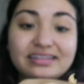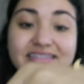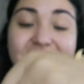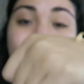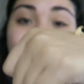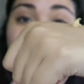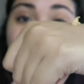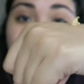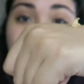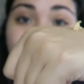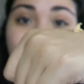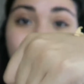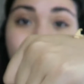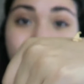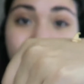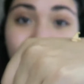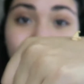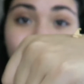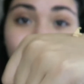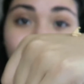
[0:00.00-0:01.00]

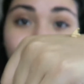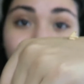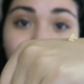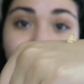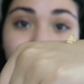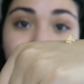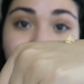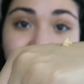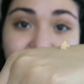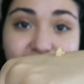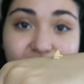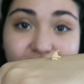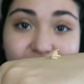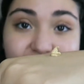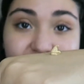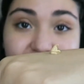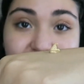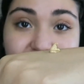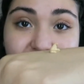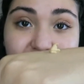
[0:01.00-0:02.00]
Actually a lot, not
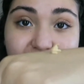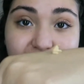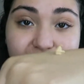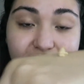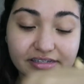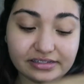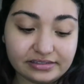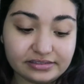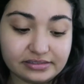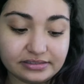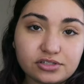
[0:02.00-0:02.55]
gonna lie.